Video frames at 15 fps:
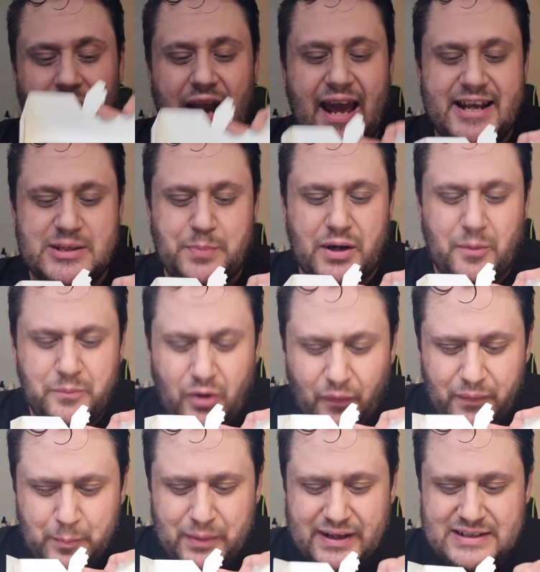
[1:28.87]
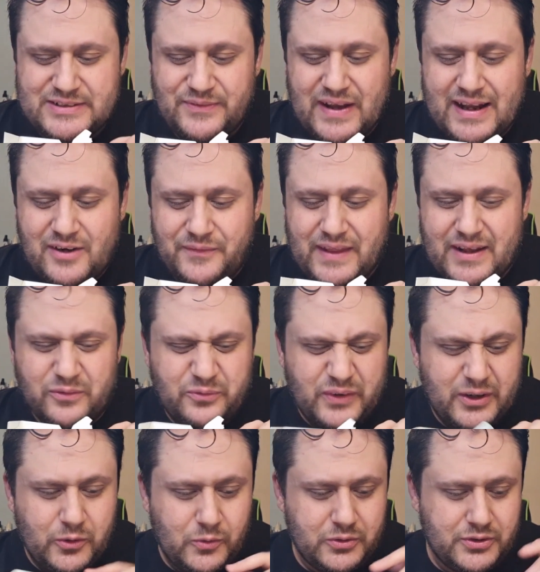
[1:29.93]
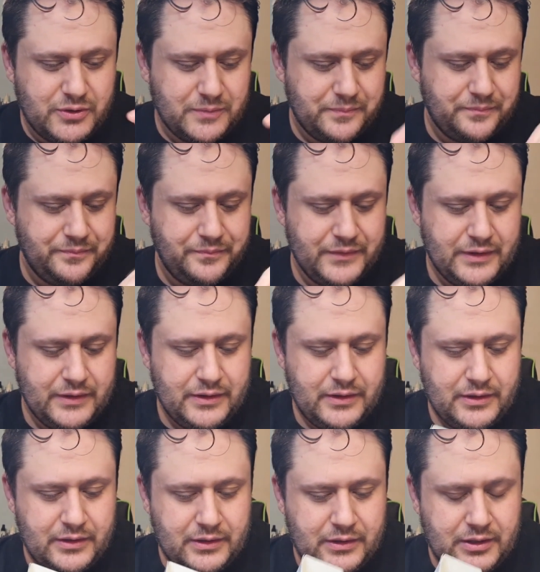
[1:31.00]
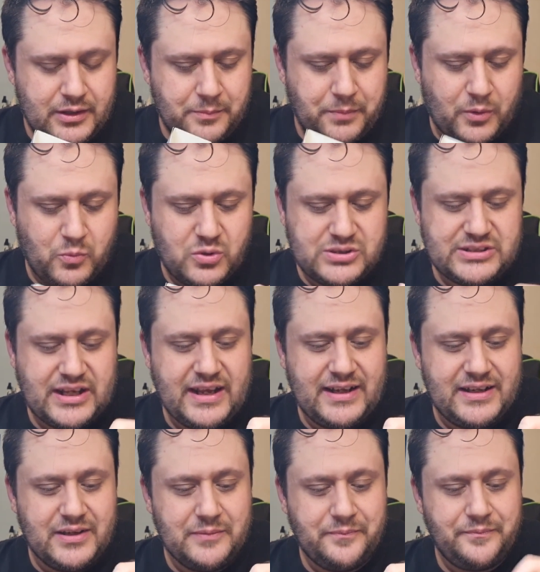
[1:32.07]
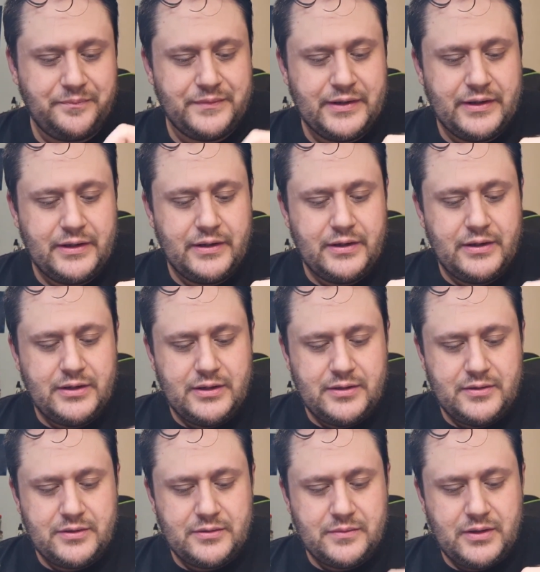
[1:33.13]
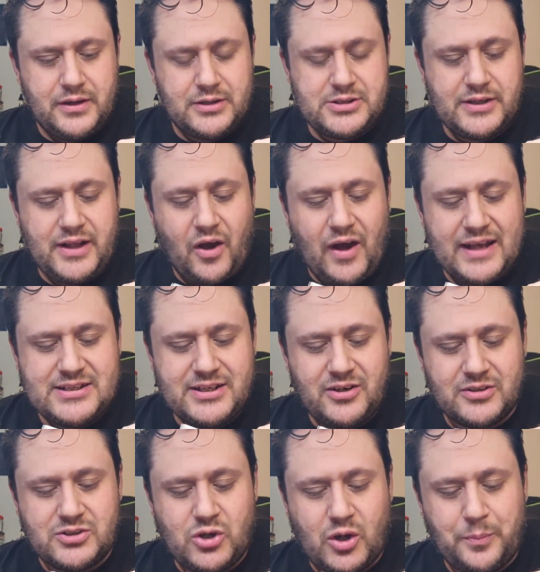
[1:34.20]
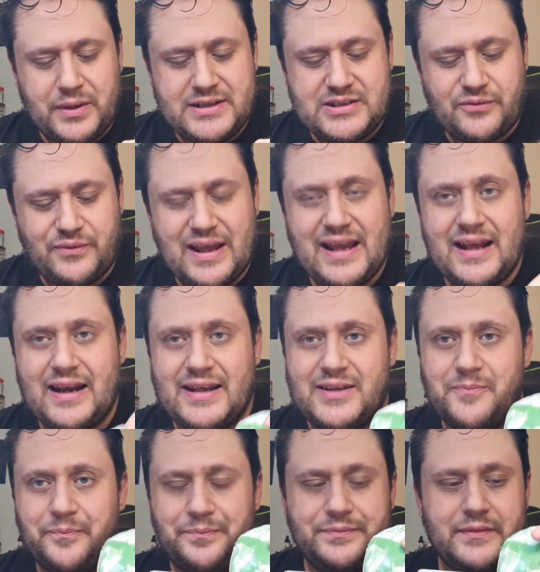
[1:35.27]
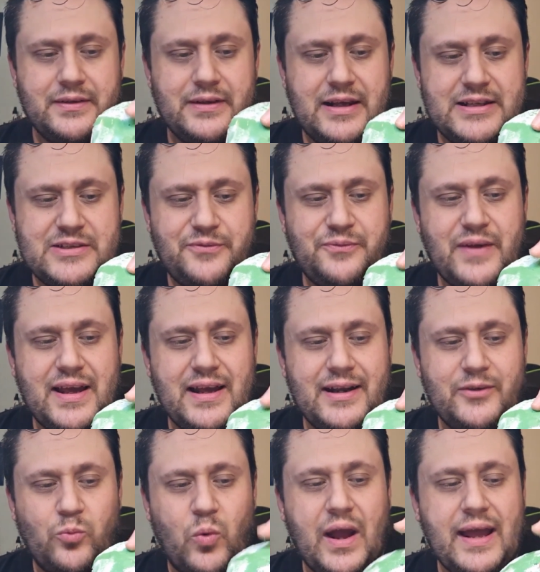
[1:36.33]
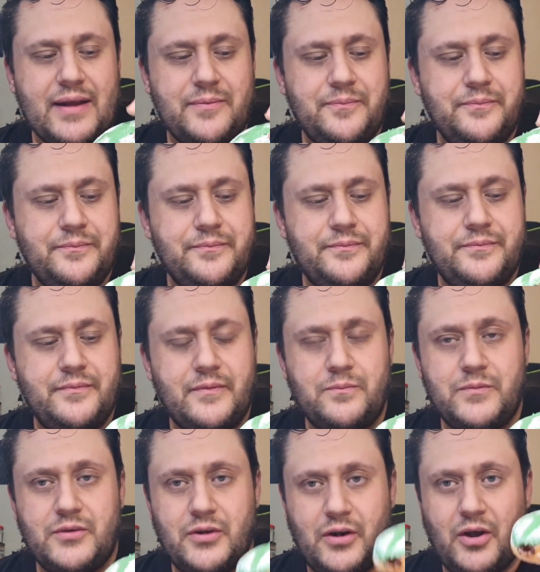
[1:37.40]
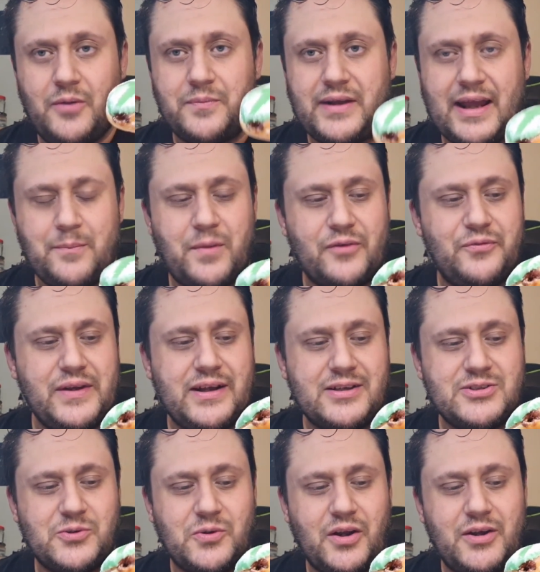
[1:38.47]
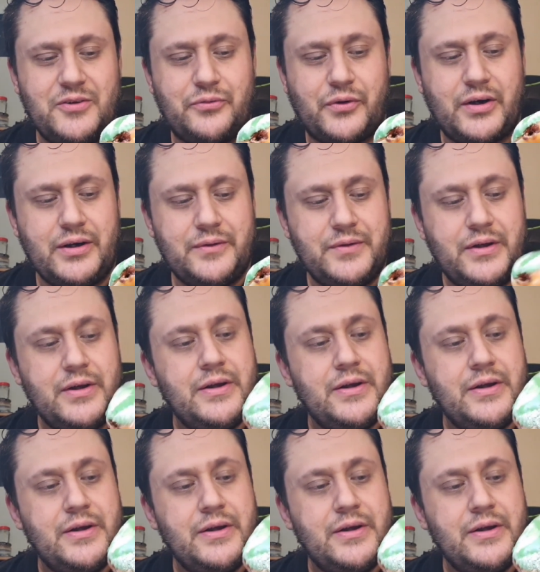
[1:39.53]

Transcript: glaze, but I'm not the biggest fan of their filled. But we'll see. So the icing on top is fairly wet. I'm getting my fingers all over it.